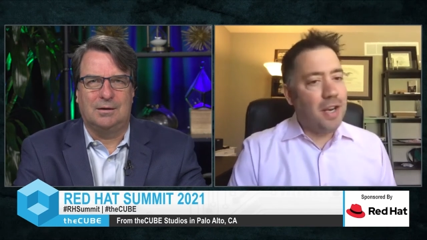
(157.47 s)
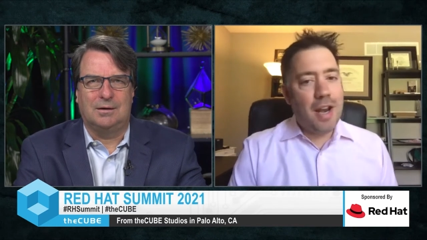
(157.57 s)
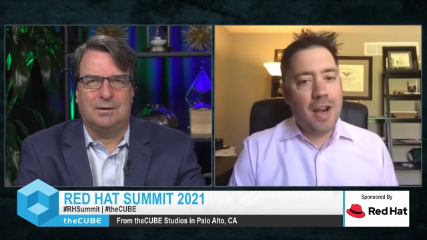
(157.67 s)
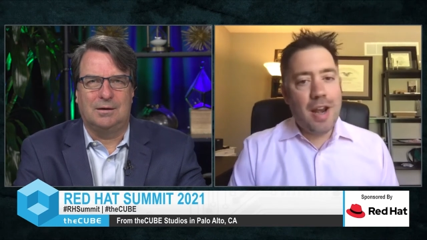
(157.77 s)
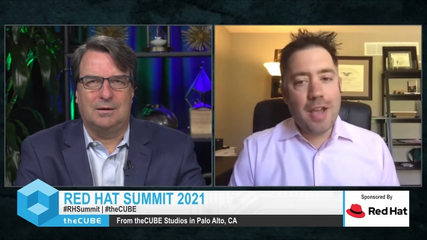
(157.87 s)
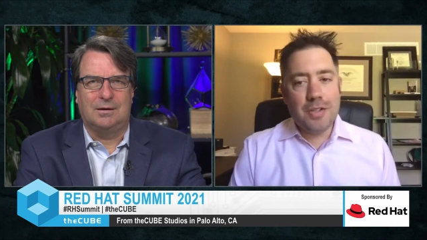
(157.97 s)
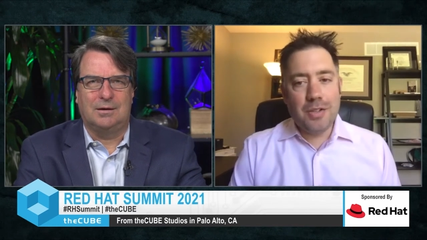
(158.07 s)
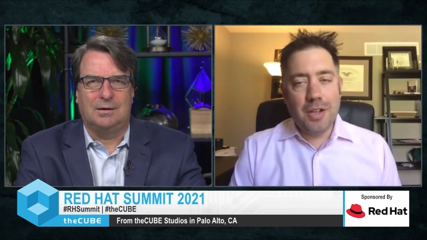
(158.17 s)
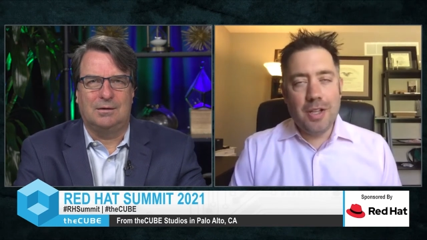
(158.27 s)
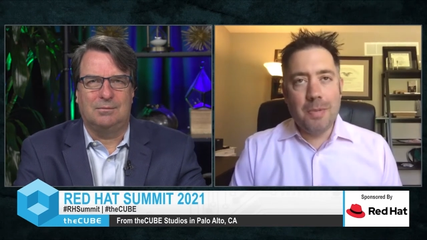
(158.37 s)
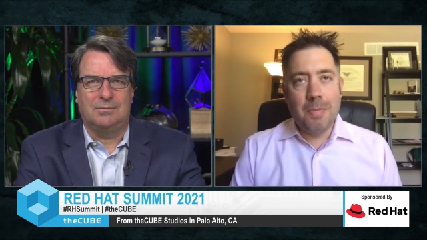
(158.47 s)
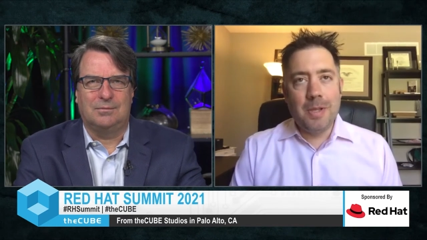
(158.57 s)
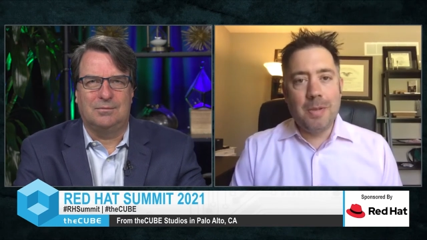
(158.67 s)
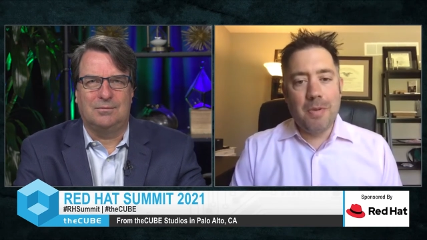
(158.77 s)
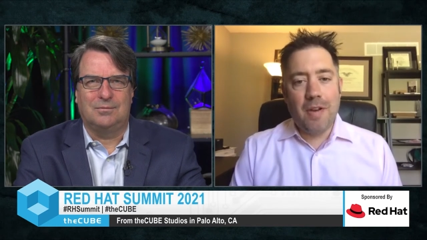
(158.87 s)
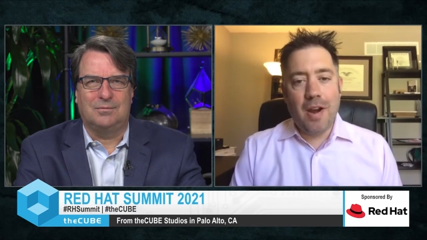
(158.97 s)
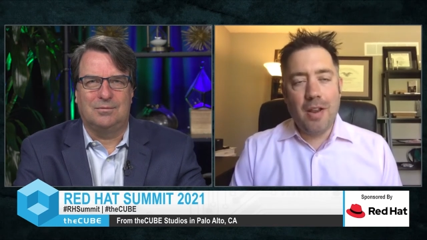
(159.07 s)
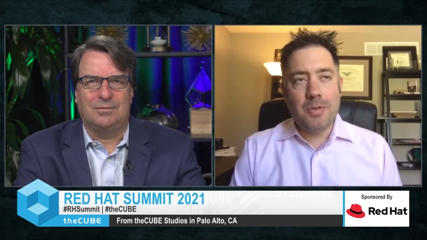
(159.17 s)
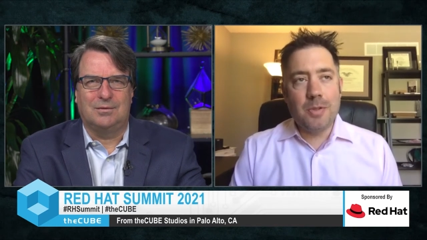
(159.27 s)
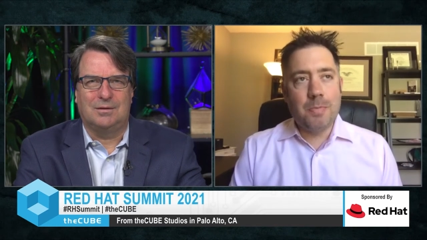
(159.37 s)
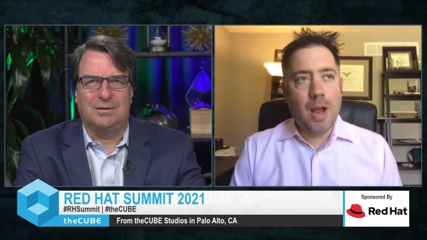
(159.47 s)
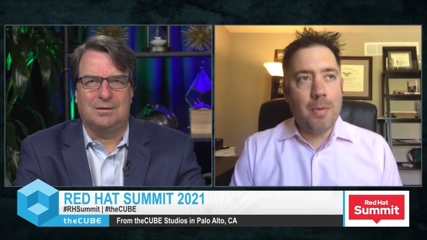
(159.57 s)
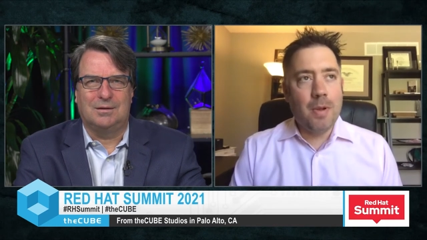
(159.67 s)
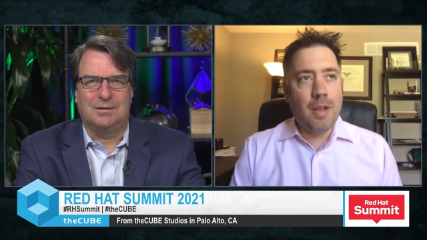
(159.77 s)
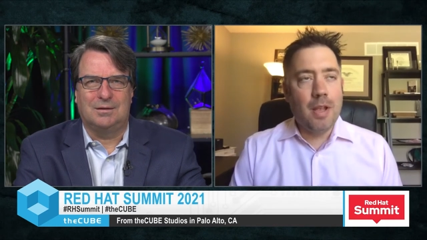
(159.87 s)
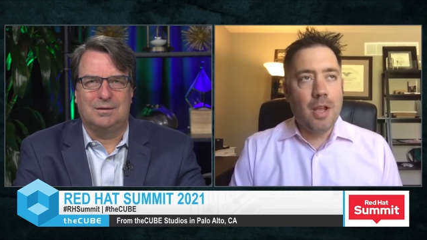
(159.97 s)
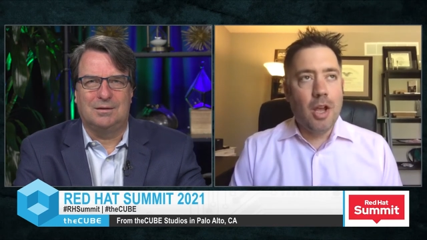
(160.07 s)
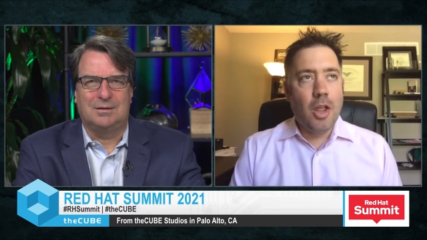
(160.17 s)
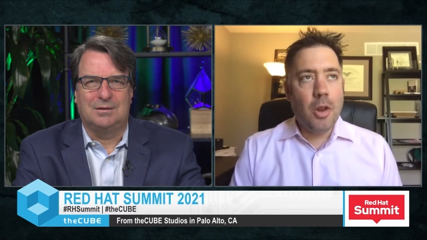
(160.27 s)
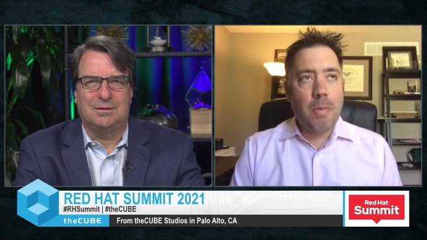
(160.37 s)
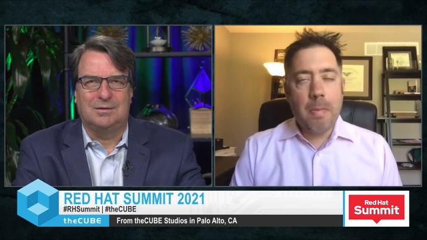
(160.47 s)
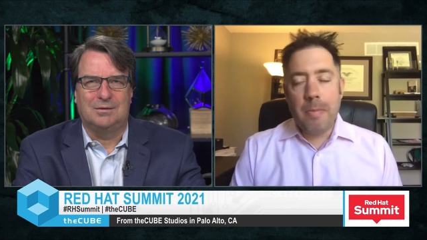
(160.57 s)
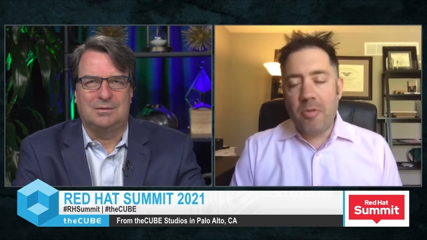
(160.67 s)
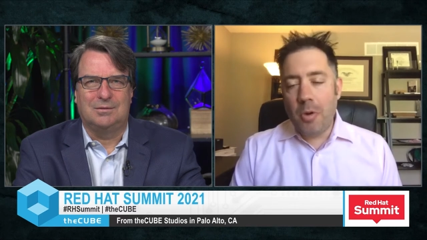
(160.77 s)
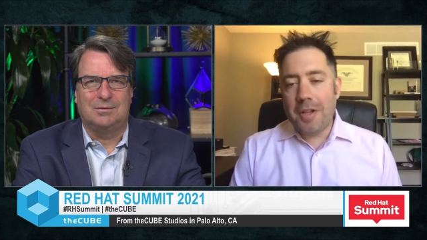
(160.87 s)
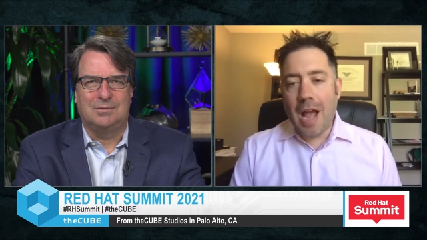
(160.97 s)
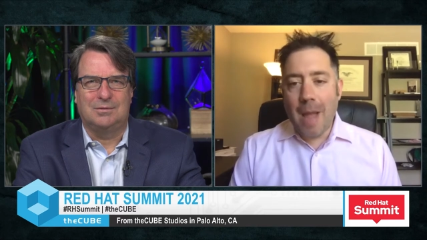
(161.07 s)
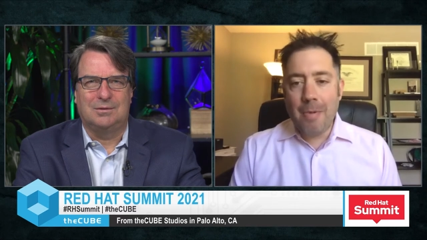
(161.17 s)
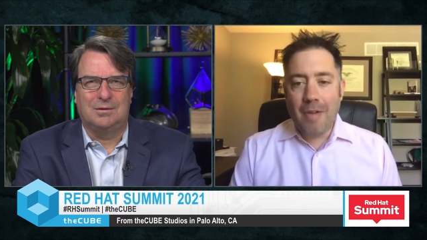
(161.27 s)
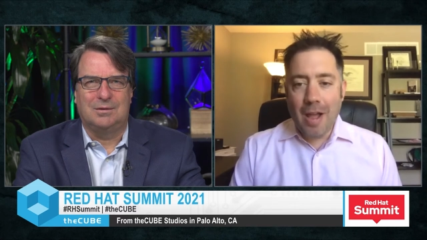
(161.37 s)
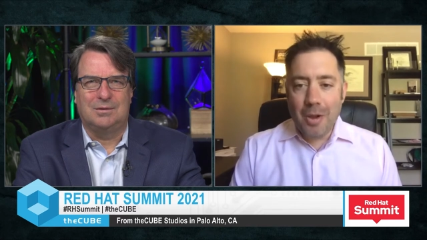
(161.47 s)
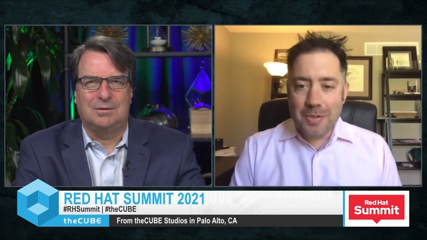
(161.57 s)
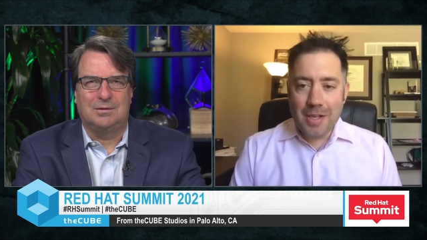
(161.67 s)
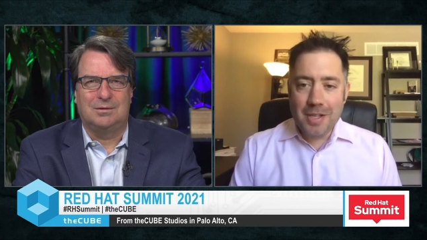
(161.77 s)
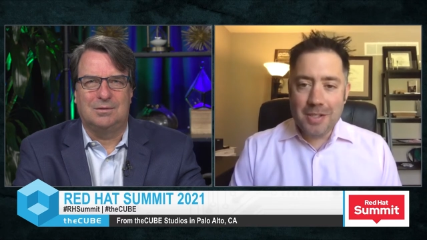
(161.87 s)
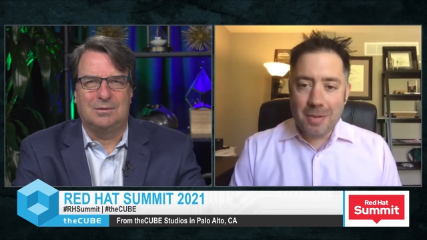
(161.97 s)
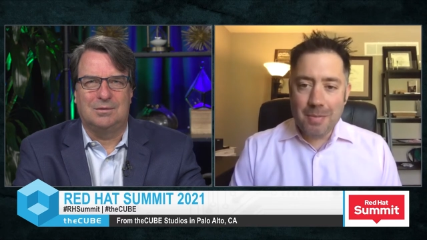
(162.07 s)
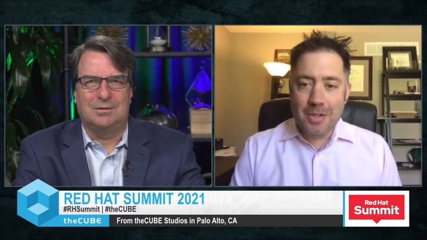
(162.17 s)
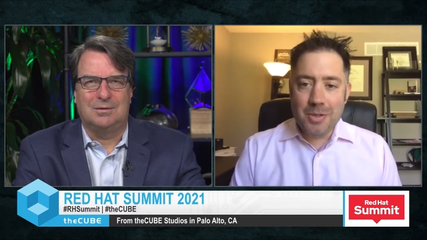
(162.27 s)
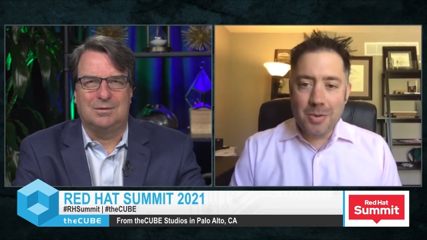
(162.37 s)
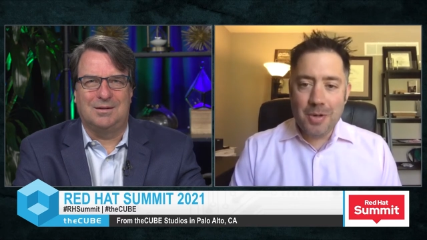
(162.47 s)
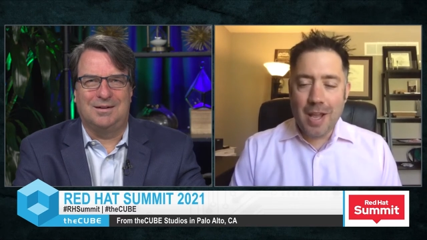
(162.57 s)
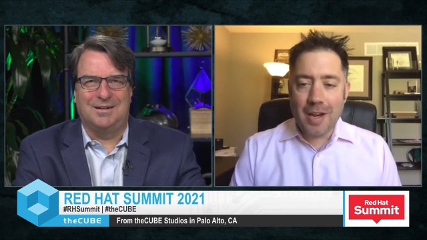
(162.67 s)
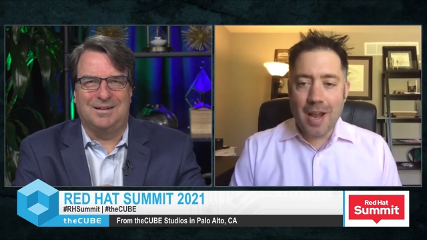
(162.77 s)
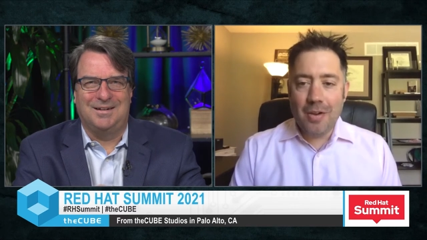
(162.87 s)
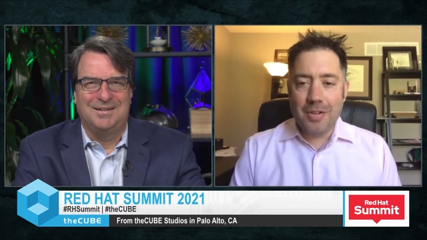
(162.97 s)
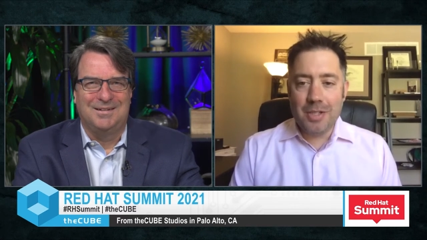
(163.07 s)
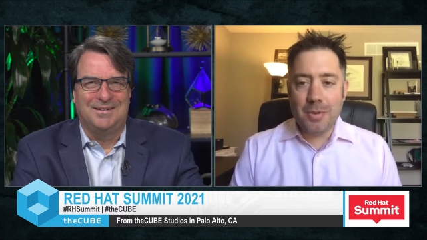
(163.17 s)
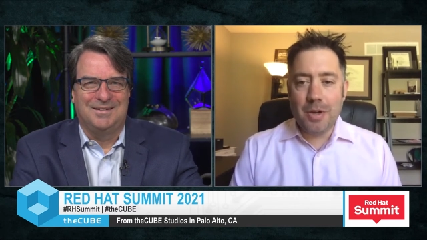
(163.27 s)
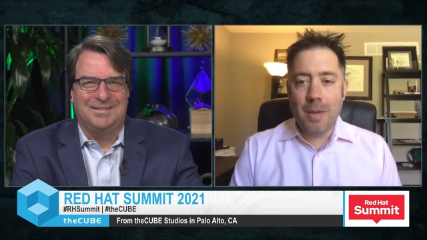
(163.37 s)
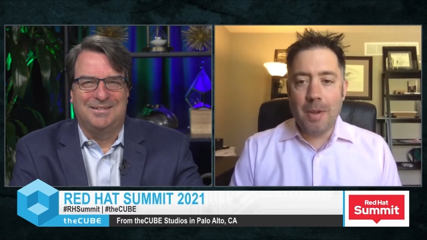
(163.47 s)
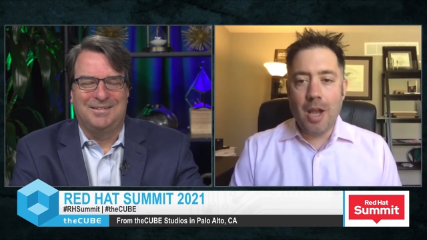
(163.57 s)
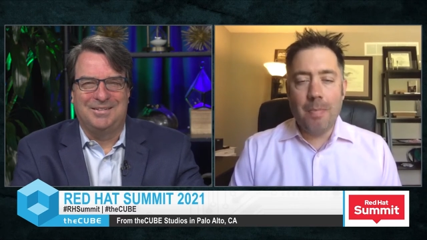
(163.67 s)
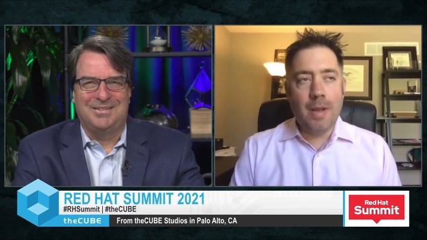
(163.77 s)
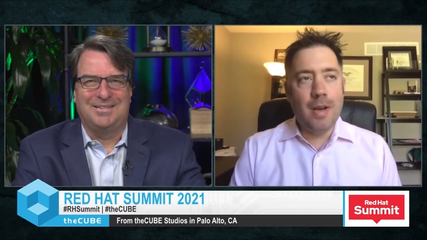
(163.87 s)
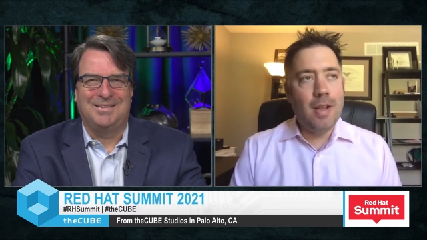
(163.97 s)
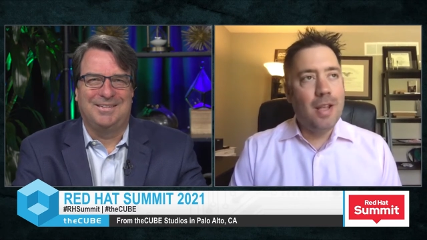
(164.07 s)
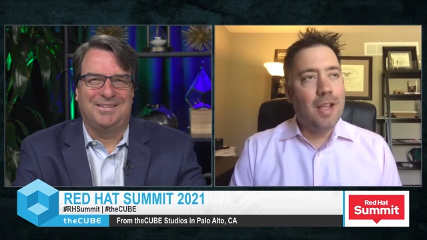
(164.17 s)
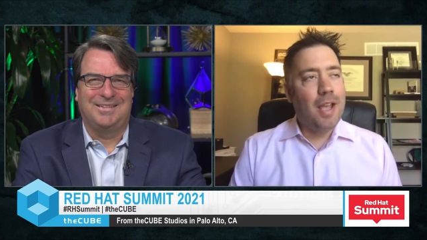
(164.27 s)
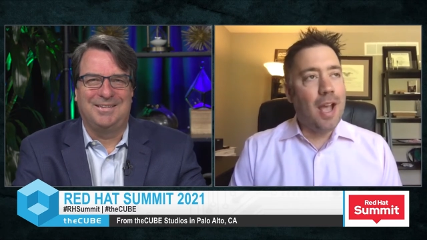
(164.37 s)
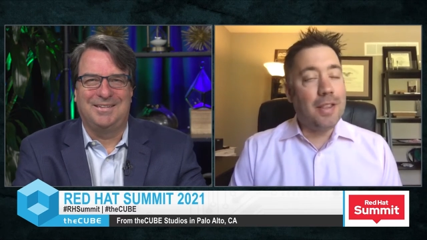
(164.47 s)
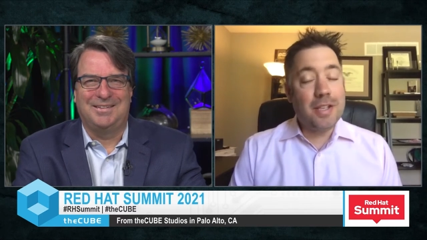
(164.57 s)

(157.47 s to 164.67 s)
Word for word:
Speaker 1: And actually, to be fair, this was probably a little bit before the time of IoT and some of these newer technologies were coming up. And at